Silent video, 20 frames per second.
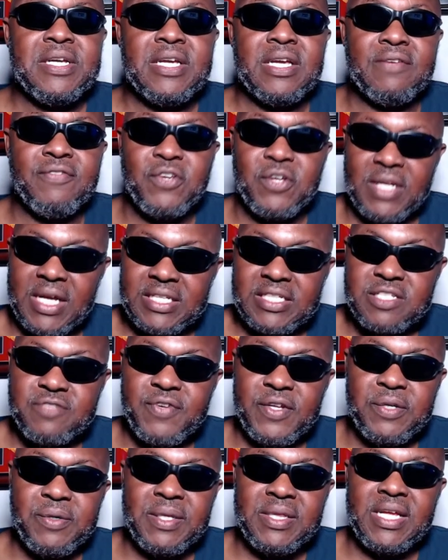If you like this
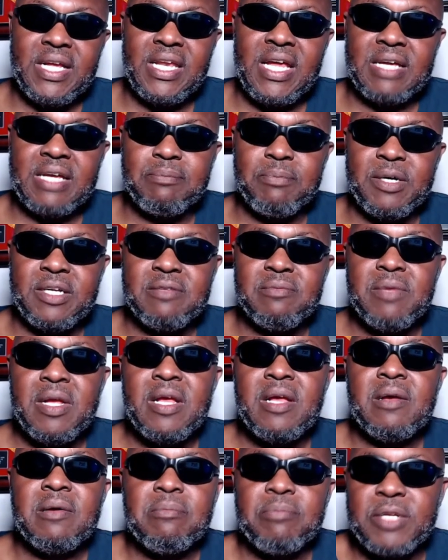video, hit that like button.
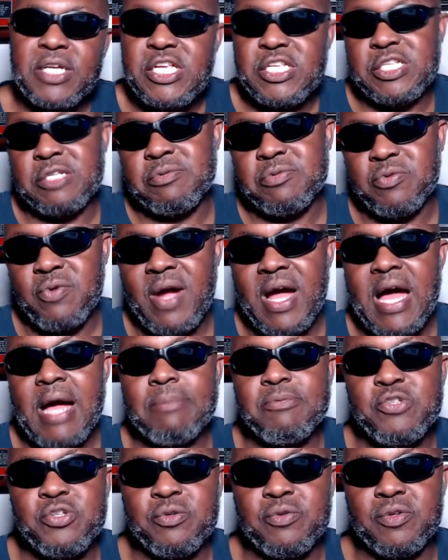Please
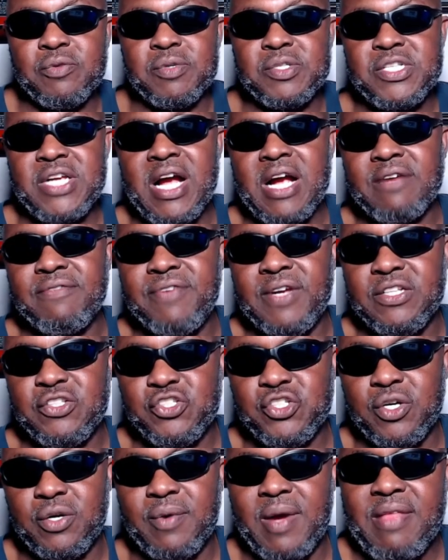subscribe to the Retired Vet
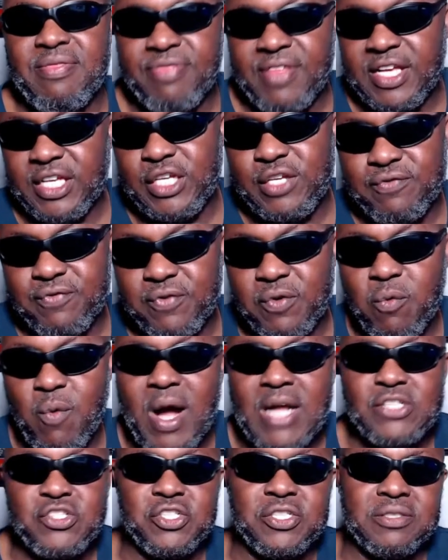Show. And thank you for
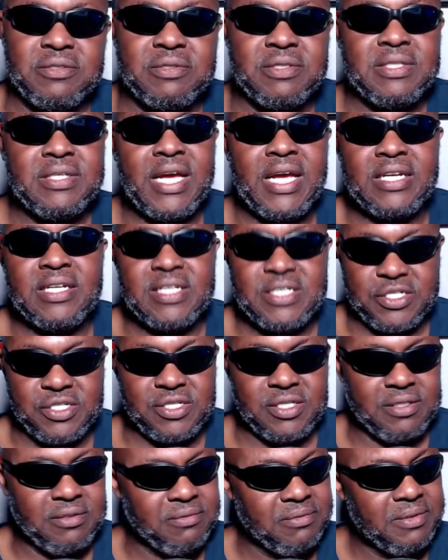watching and
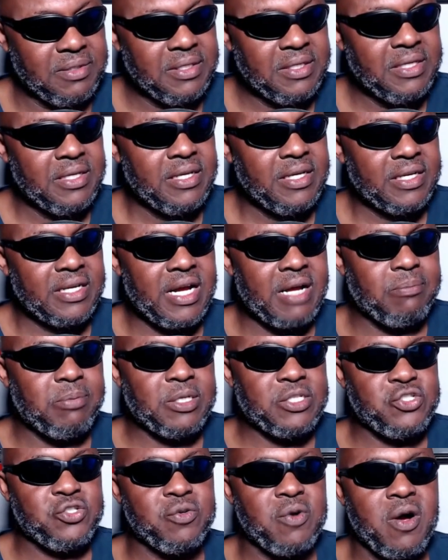listening. God
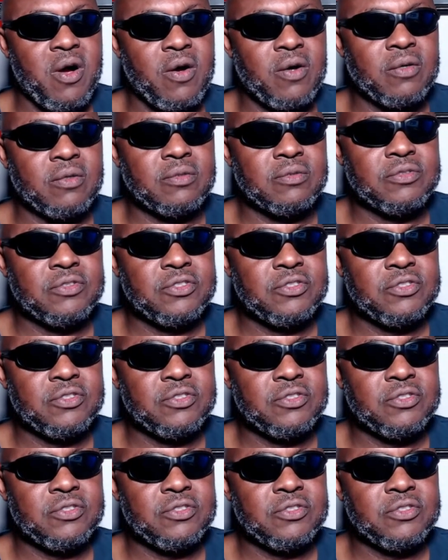bless you all.